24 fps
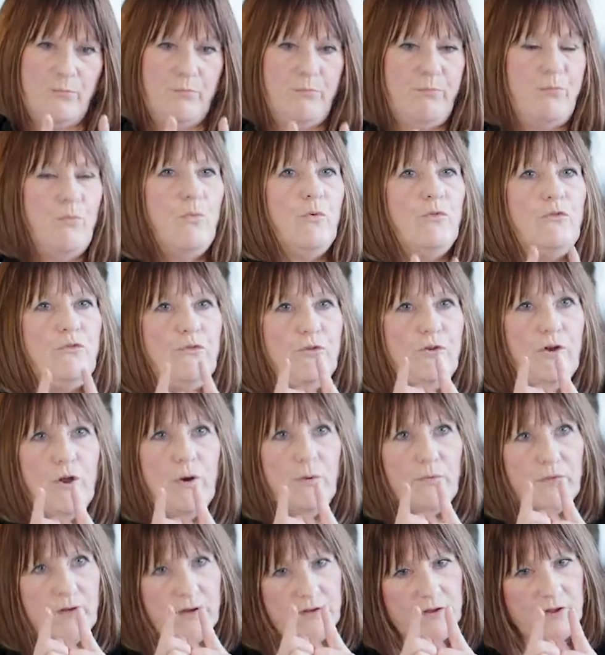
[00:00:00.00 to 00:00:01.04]
But once you
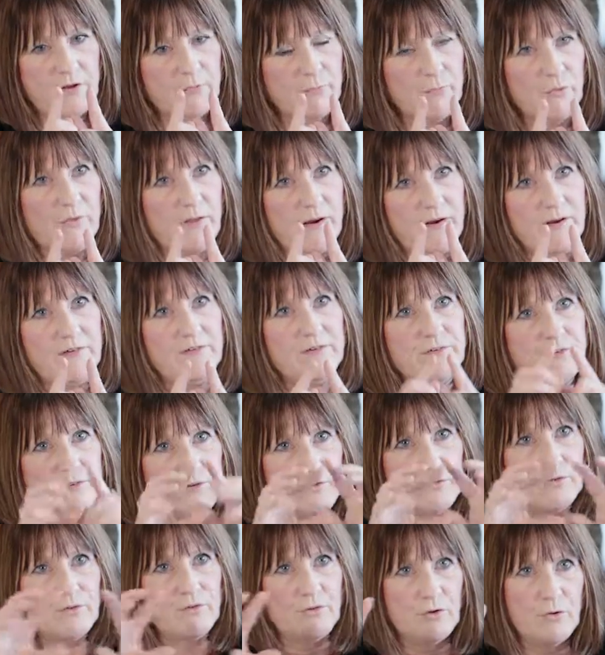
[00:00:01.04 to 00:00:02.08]
know that, you can put that into
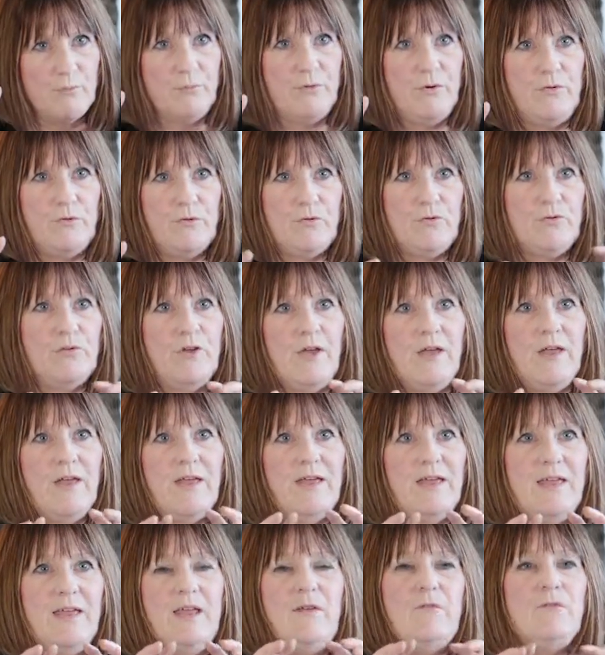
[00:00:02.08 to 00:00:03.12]
the computer, because
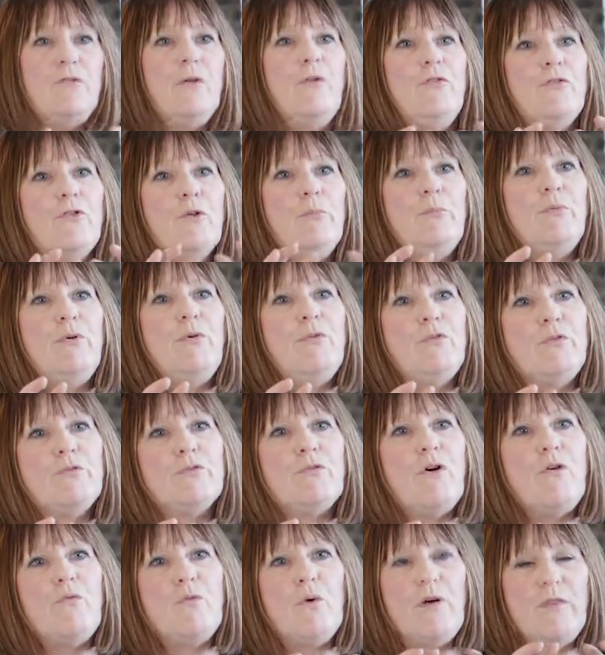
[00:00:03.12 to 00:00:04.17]
even though there's computer
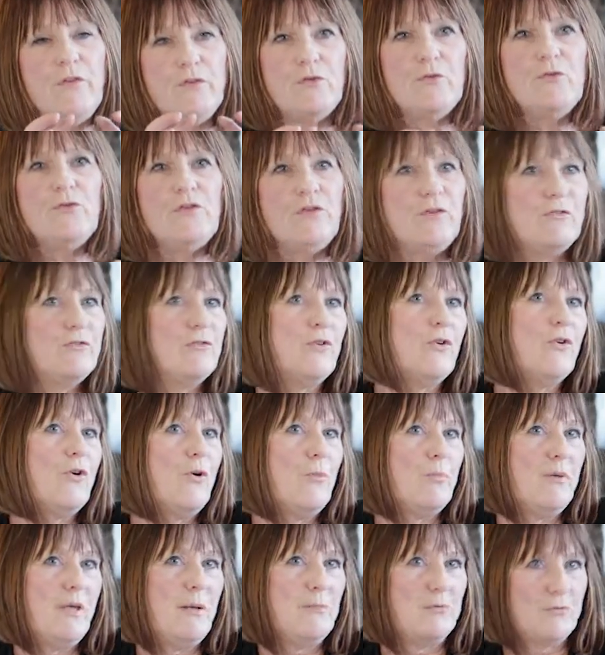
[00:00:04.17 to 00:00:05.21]
software that does it, you still got
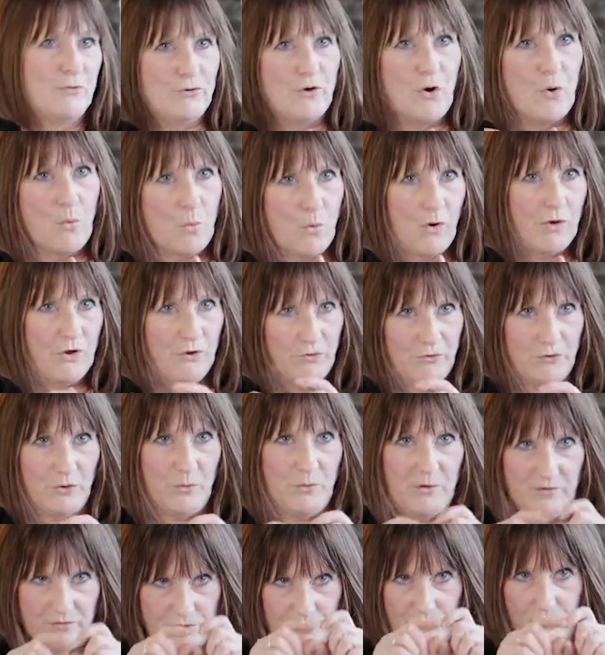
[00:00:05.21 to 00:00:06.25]
to be able to know what you're
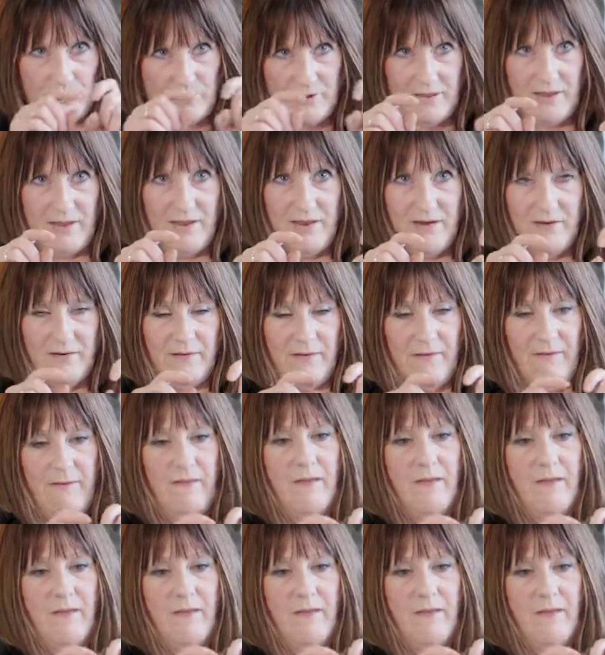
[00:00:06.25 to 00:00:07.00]
doing to put it in,